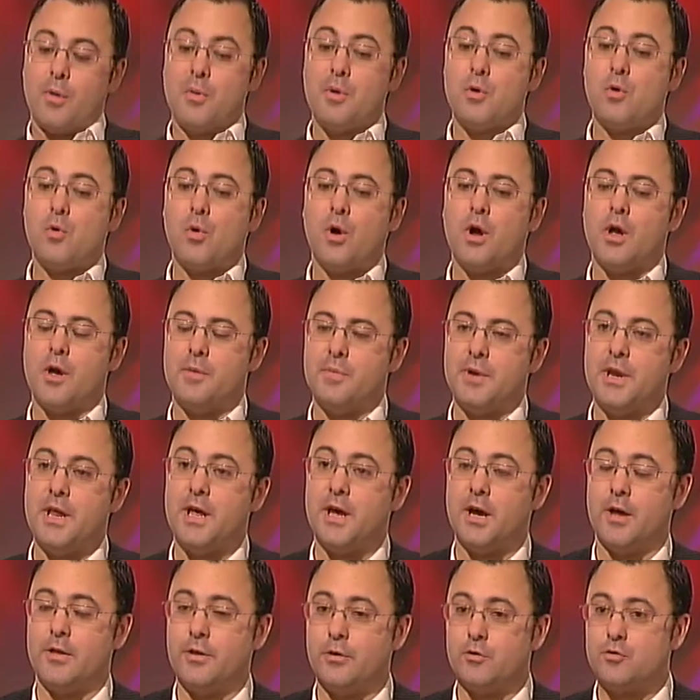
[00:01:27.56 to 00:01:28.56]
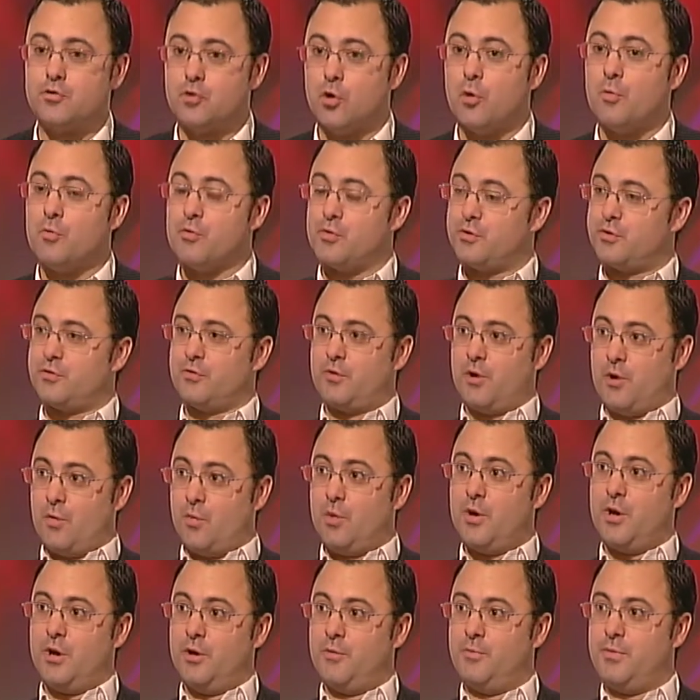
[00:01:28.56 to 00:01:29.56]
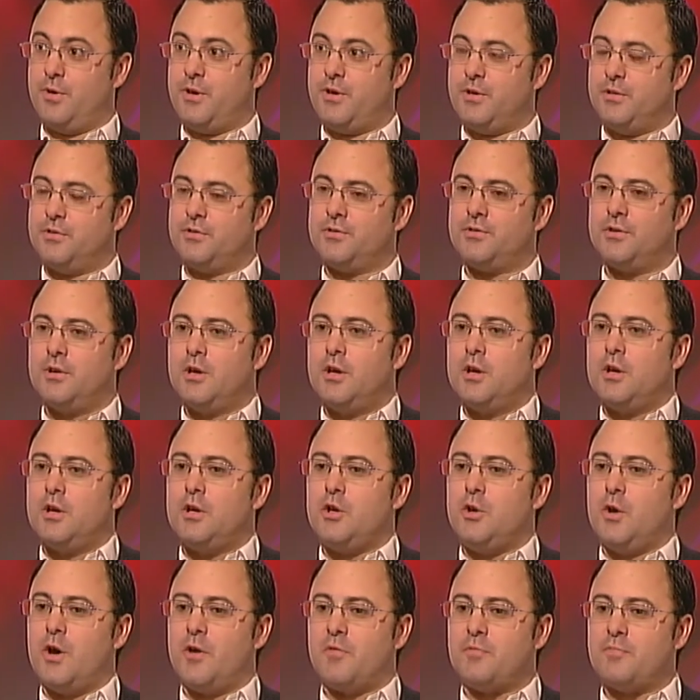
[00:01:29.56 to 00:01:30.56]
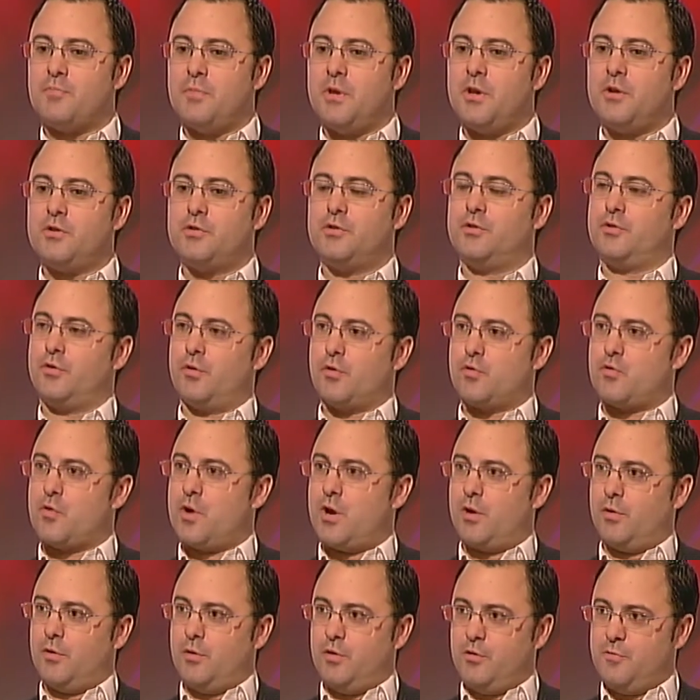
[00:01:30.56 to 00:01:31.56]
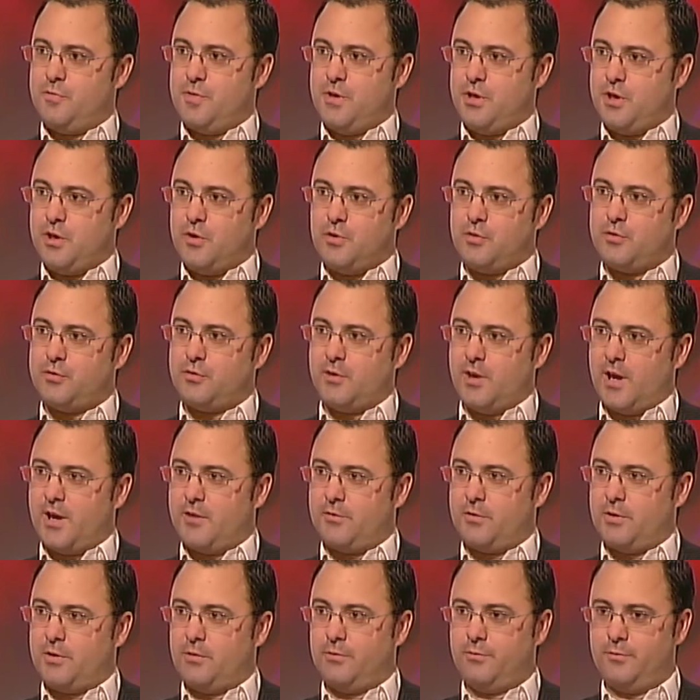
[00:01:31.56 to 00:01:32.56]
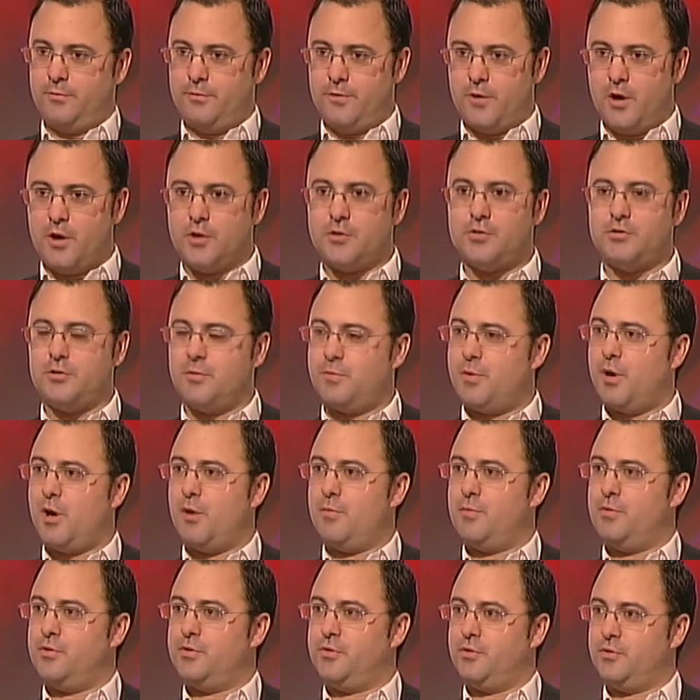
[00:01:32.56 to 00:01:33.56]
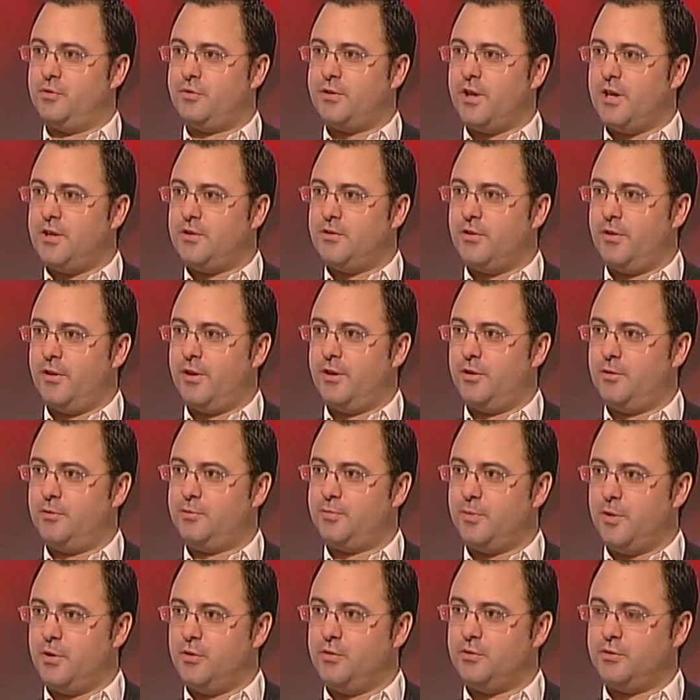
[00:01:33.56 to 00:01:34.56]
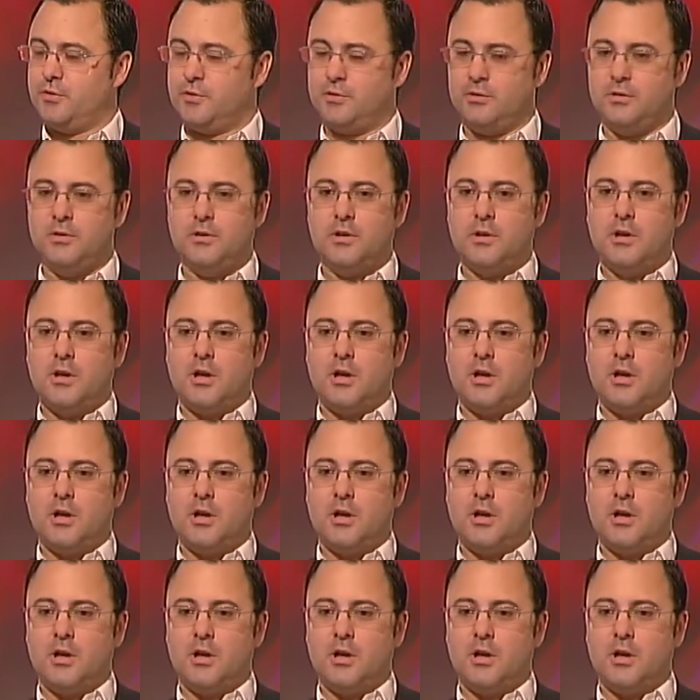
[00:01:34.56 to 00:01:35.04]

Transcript: I think trauma is the right word, because you have ministers of the Crown who've been used to having vast departments of state at their disposal,